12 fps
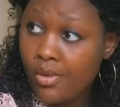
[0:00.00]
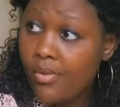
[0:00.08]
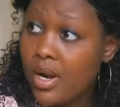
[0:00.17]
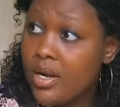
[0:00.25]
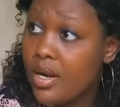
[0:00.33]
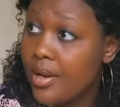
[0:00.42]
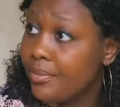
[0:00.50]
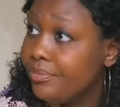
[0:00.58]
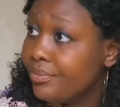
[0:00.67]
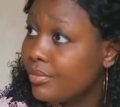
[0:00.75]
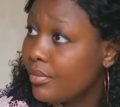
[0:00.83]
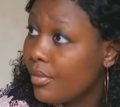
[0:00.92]
One,
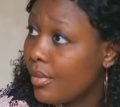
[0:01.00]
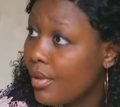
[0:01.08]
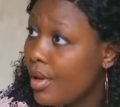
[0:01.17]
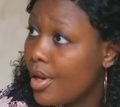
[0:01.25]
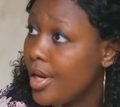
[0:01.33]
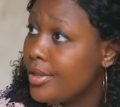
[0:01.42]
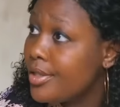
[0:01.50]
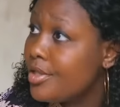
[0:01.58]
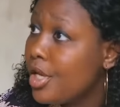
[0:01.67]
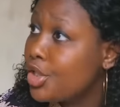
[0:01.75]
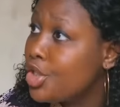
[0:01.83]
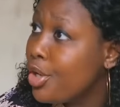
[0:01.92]
it is
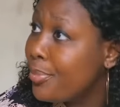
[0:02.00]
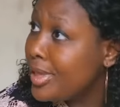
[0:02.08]
not your